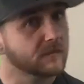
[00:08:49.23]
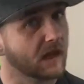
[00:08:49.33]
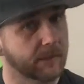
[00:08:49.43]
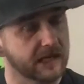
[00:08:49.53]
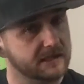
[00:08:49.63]

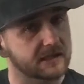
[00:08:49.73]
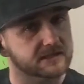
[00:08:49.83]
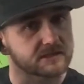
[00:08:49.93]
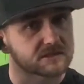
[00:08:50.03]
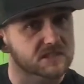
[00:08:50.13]
I mean, it
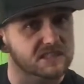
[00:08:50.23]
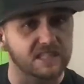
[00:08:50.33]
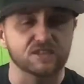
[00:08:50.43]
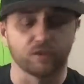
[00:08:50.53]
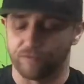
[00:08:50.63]
doesn't
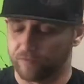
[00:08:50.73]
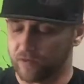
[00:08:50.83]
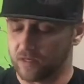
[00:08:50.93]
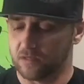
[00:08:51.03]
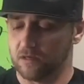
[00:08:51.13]
sizzle for
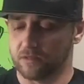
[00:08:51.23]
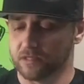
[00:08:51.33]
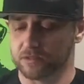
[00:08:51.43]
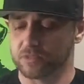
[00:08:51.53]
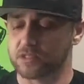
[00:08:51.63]
very long.
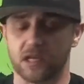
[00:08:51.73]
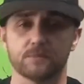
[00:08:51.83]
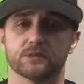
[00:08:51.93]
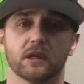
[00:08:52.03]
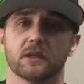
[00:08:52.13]
It just
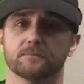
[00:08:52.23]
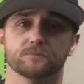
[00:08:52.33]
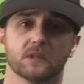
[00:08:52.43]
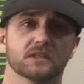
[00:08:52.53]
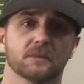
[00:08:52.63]
keeps up.
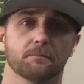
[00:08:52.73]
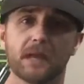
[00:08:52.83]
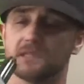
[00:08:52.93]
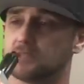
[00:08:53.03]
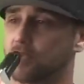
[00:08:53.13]
It's
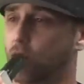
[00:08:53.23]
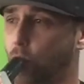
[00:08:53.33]
amazing.